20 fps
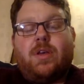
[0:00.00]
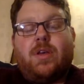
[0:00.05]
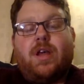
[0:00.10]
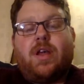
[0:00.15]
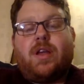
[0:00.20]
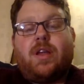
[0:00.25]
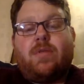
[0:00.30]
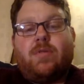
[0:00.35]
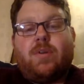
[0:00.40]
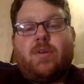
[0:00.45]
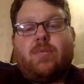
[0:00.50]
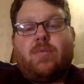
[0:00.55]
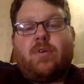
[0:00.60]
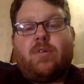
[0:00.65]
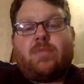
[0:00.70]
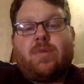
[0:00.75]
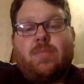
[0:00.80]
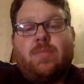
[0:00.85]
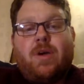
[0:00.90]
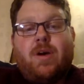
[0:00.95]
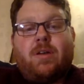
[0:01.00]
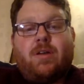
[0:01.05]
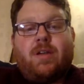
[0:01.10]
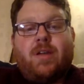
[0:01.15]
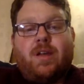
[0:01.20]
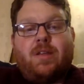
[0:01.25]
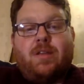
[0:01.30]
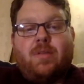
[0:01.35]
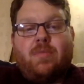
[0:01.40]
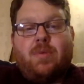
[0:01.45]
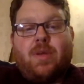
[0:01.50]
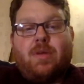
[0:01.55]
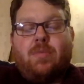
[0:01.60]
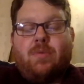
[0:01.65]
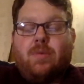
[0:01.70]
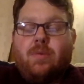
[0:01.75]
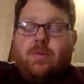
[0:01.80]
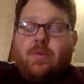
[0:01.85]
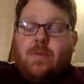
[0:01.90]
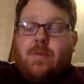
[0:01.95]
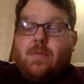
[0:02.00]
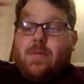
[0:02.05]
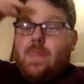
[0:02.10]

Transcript: I didn't want to put my metal detecting people.